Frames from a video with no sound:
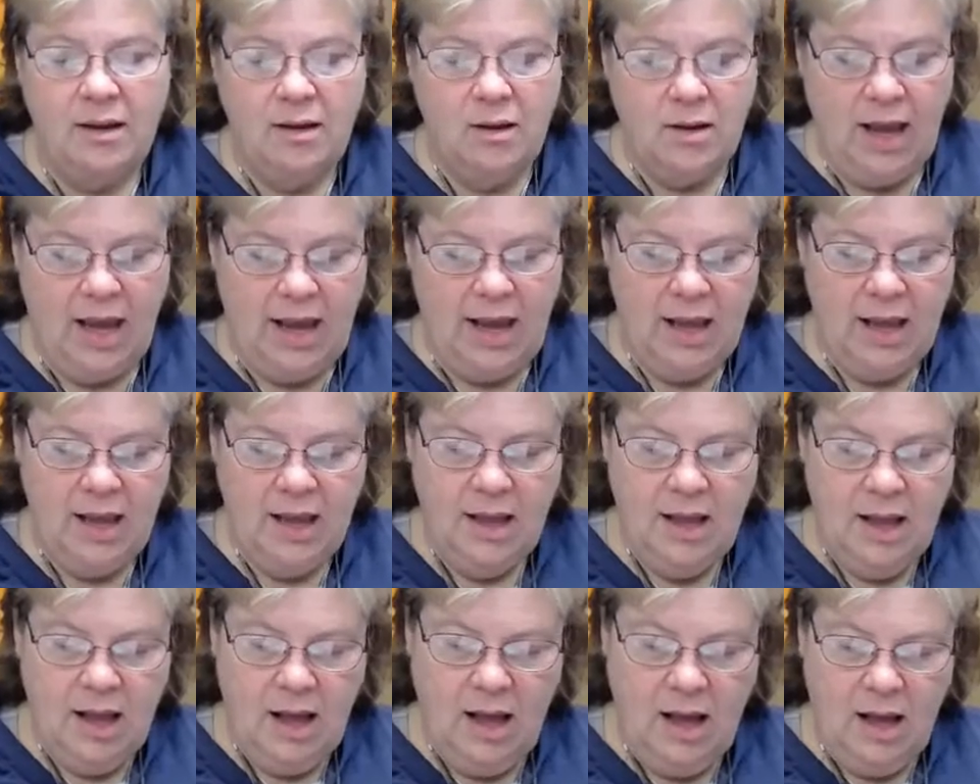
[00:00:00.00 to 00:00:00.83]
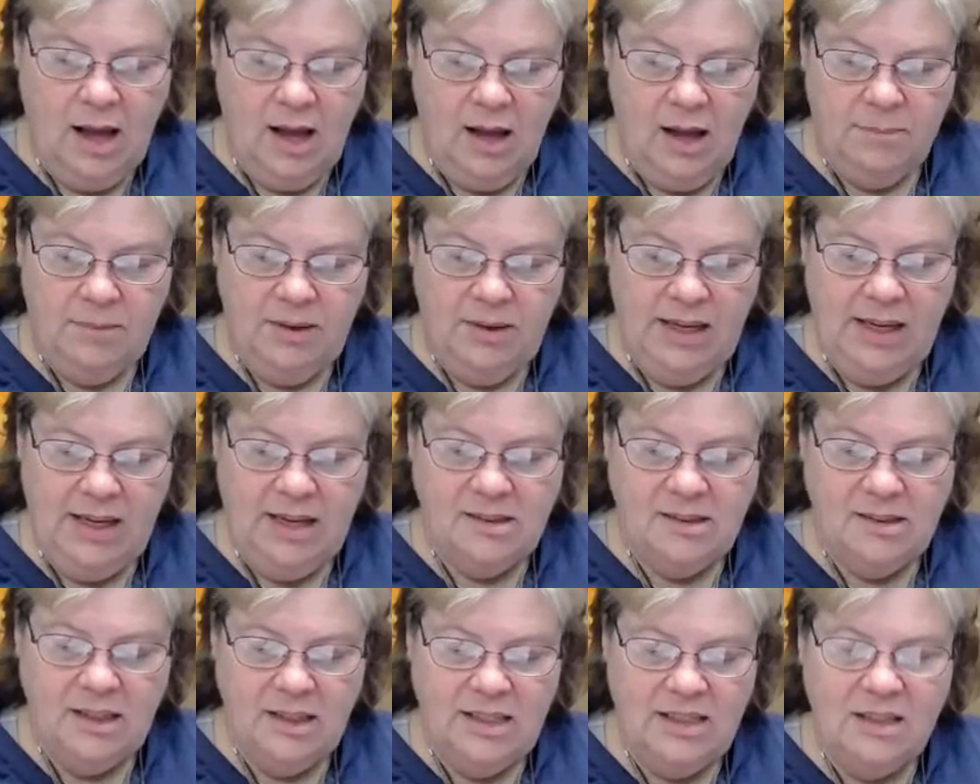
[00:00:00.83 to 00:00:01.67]
Okay.
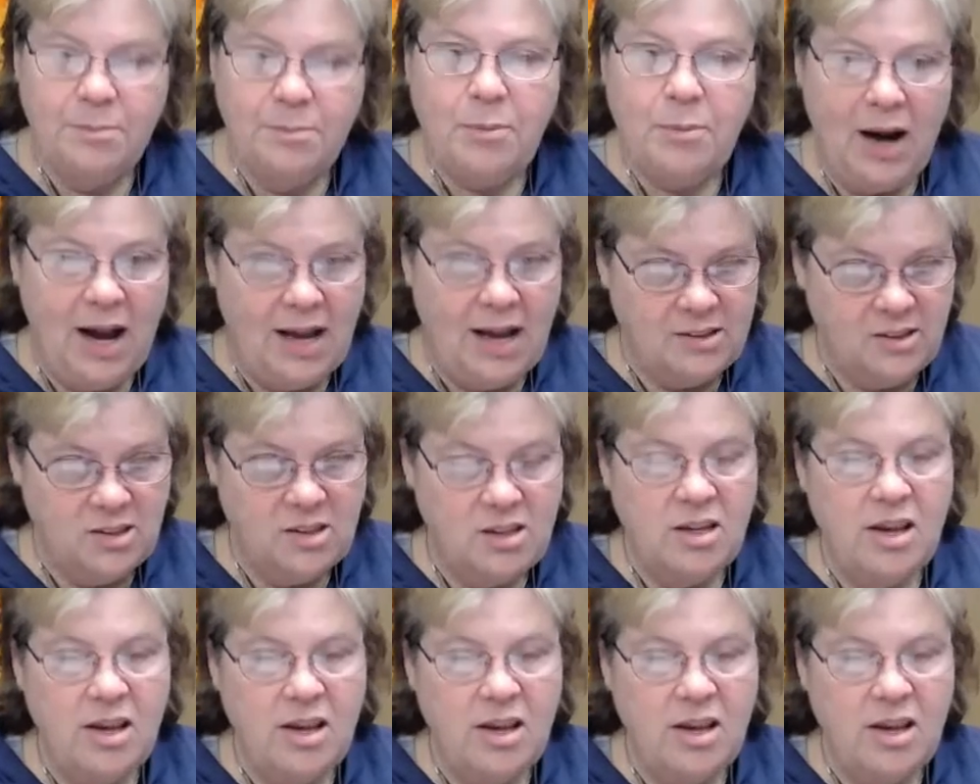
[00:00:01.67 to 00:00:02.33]
Easily depressed.